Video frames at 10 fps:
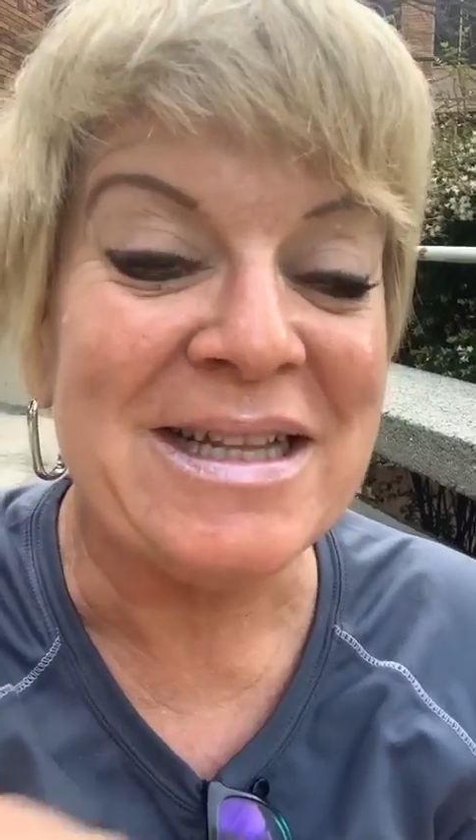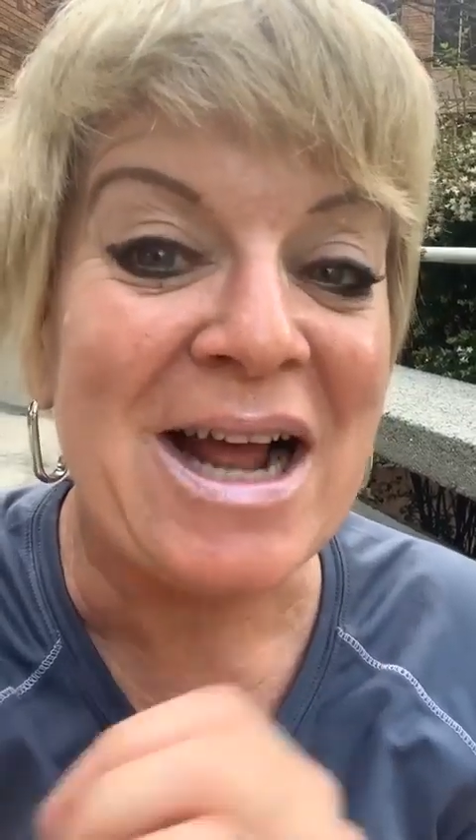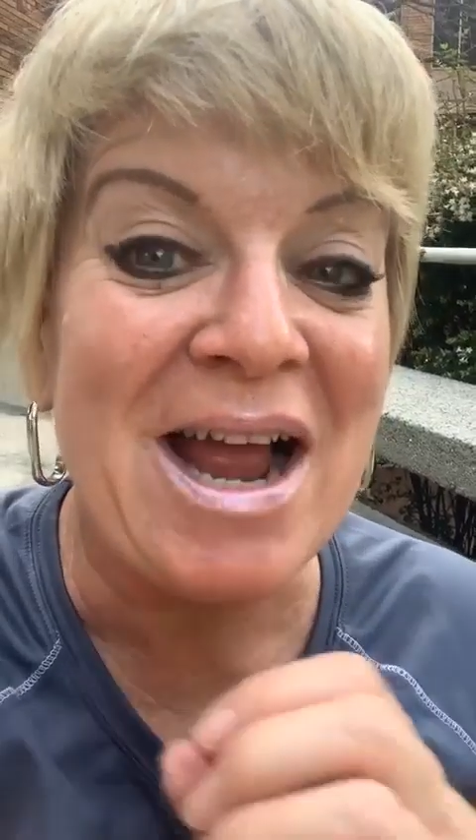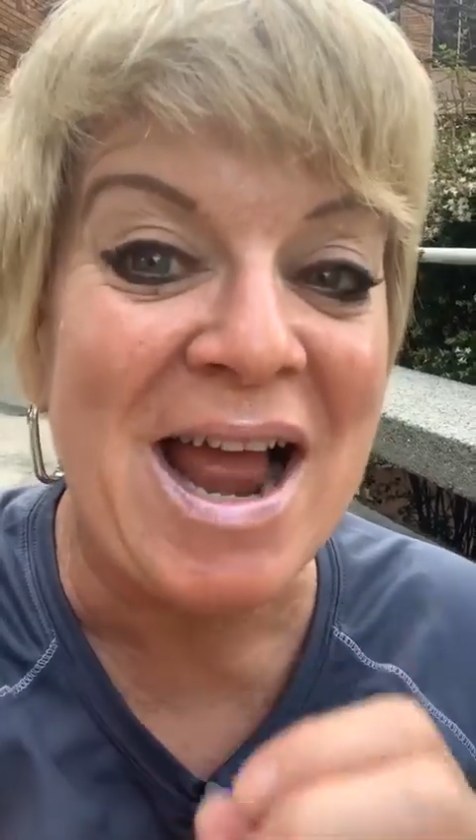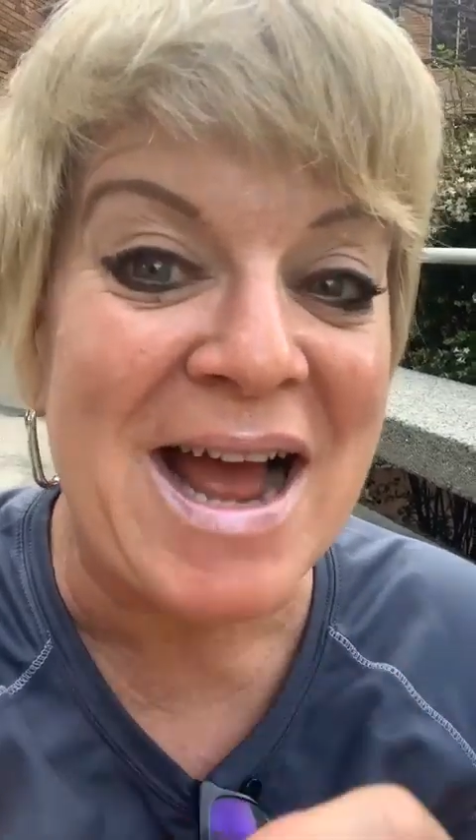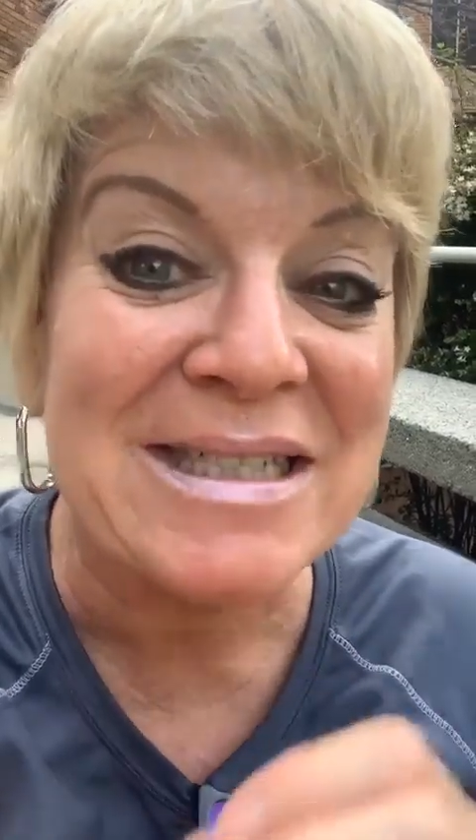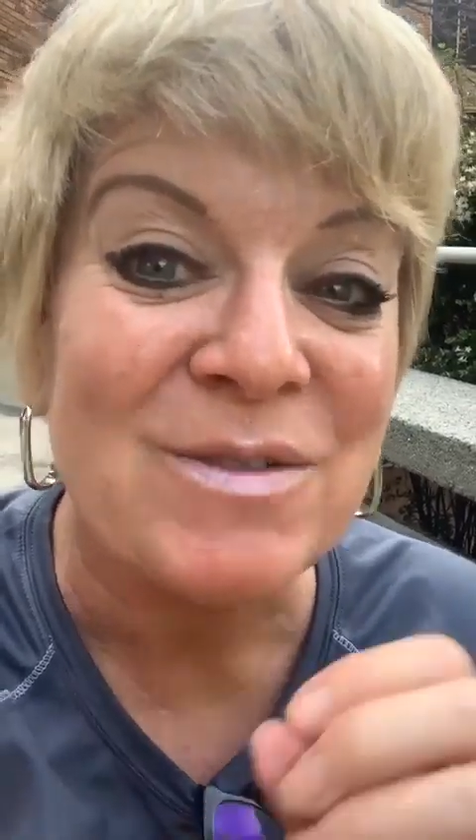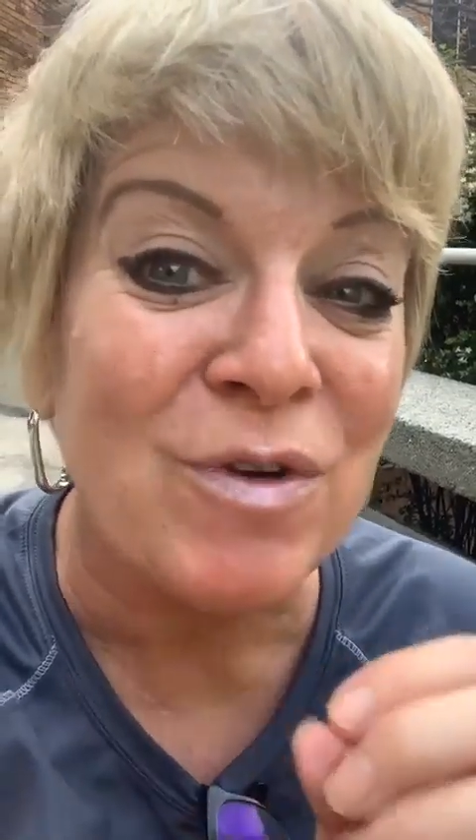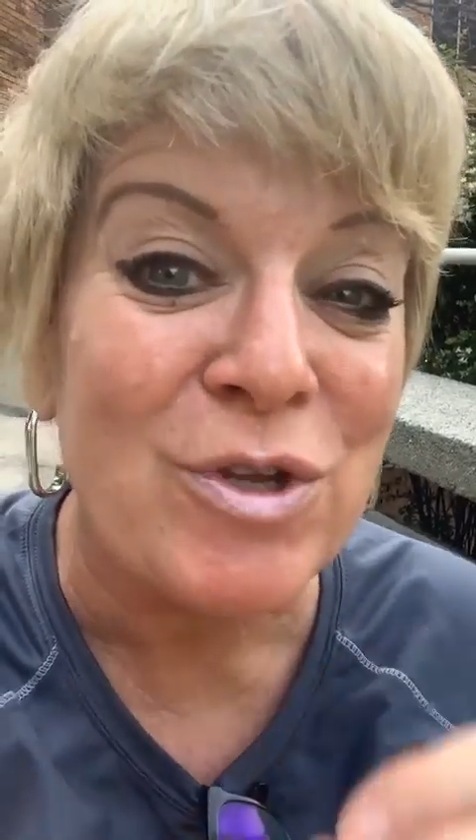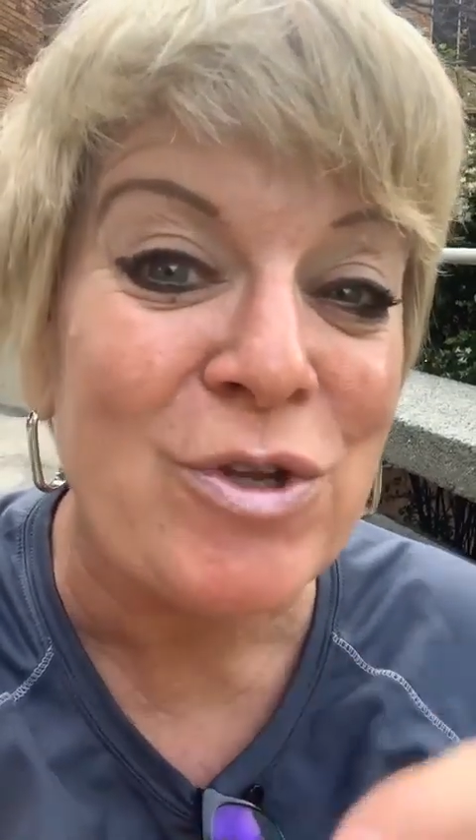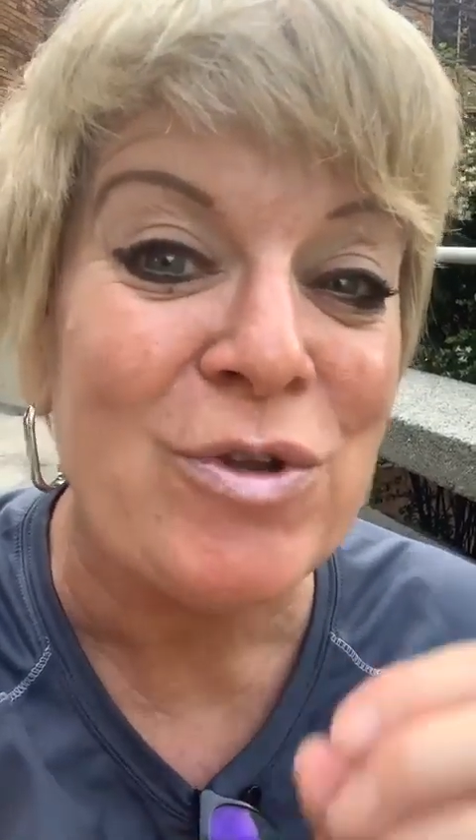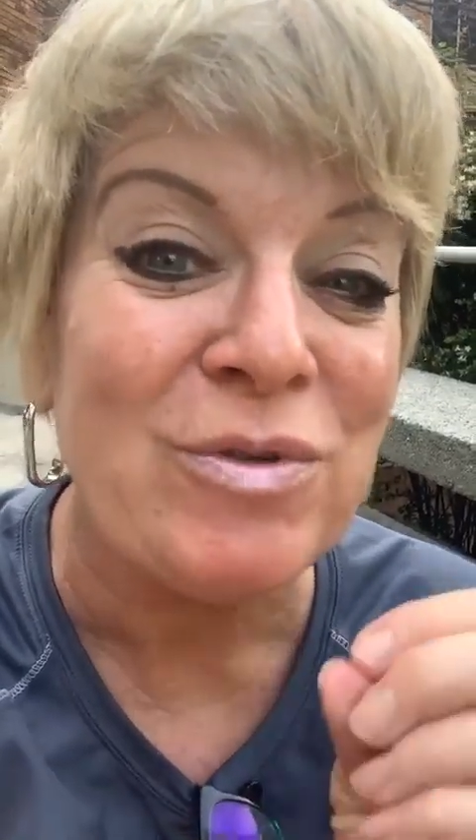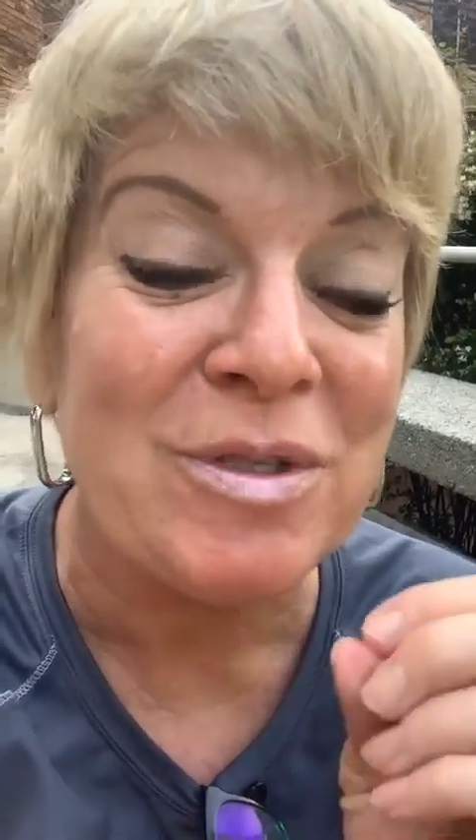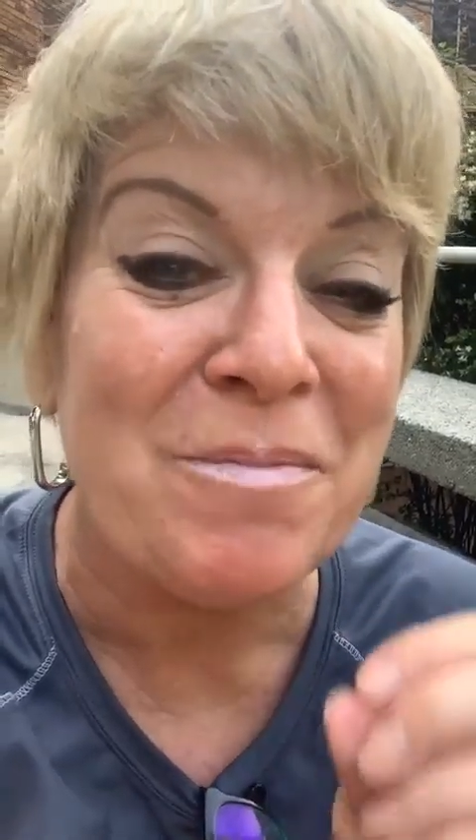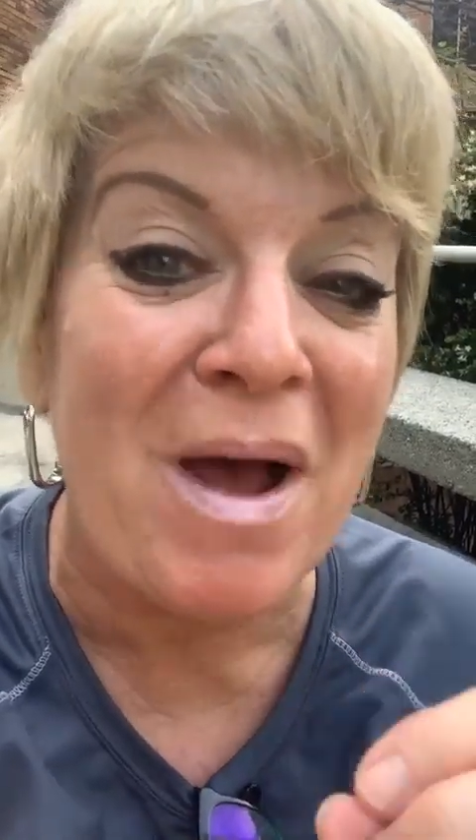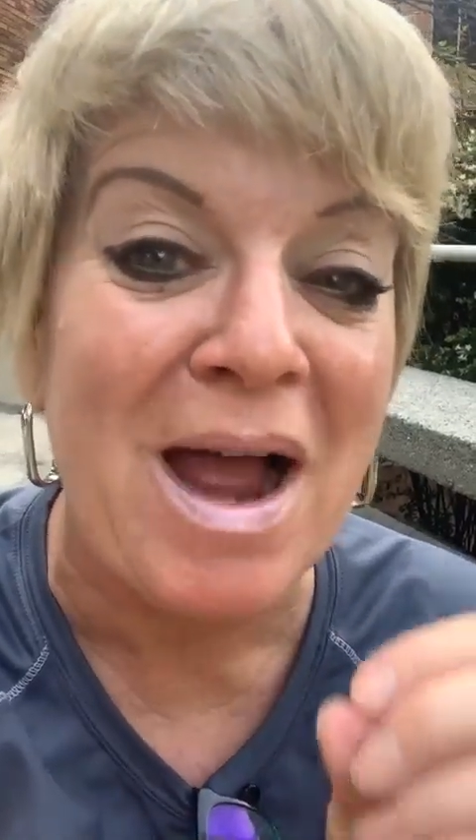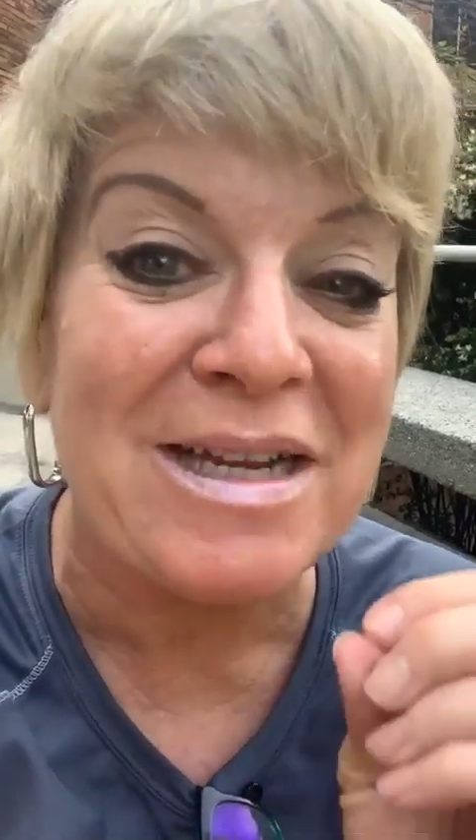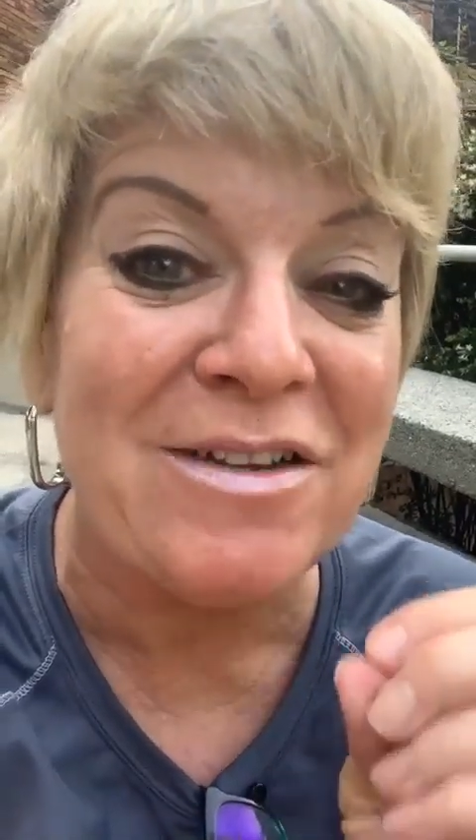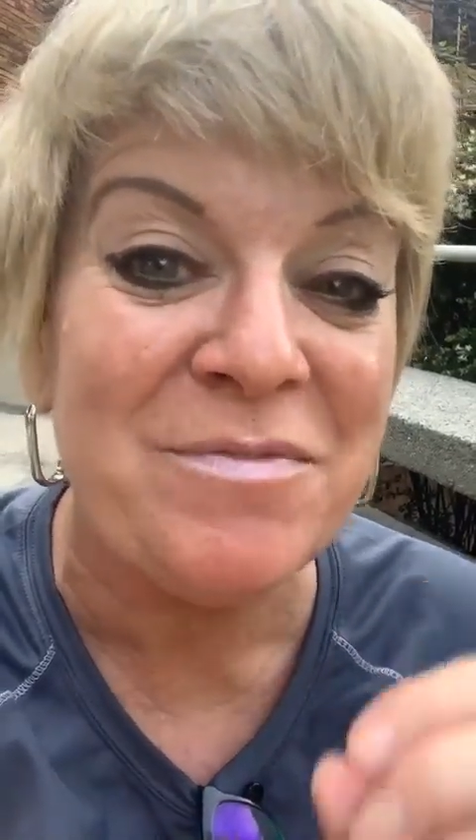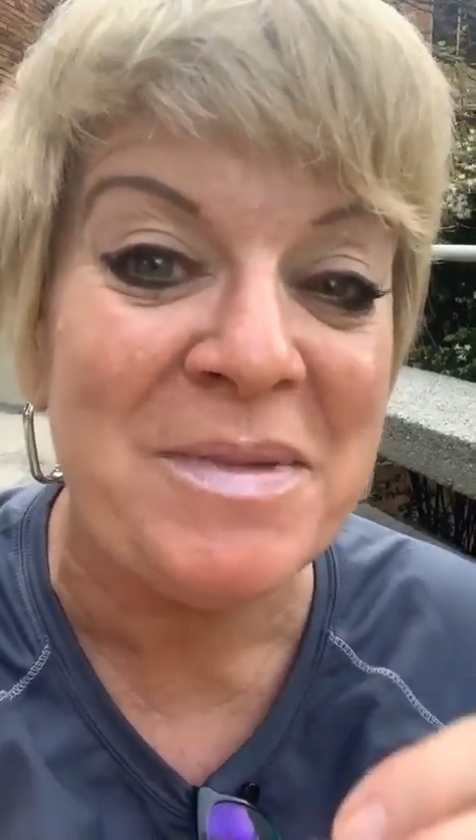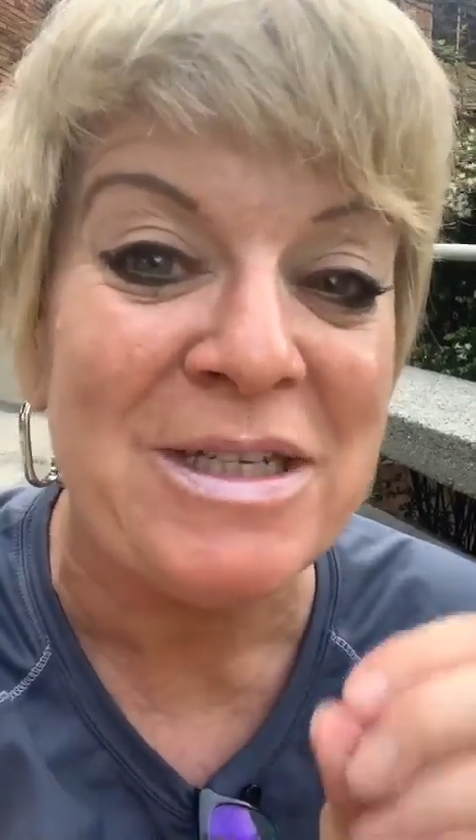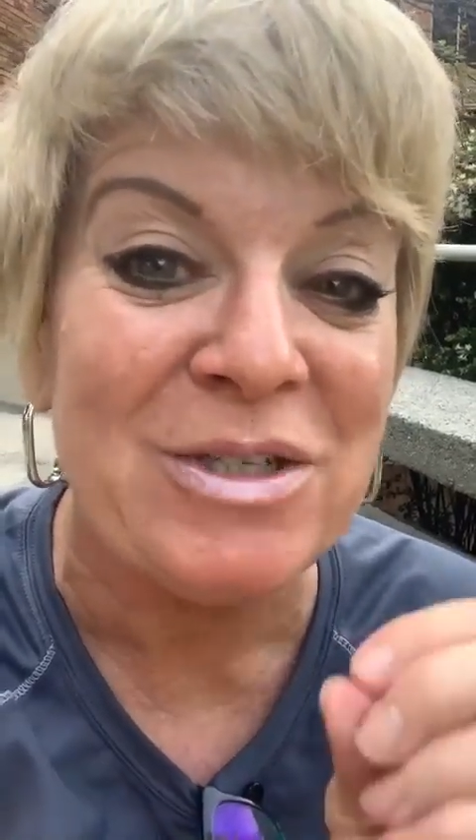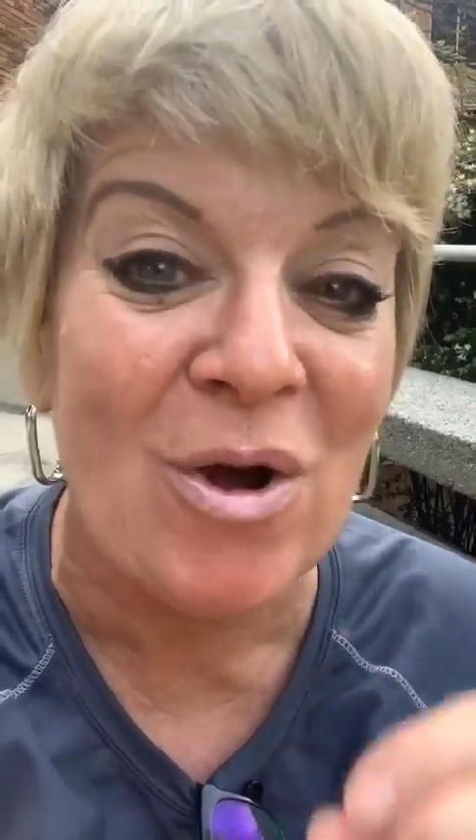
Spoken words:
that I ask for you to buy of me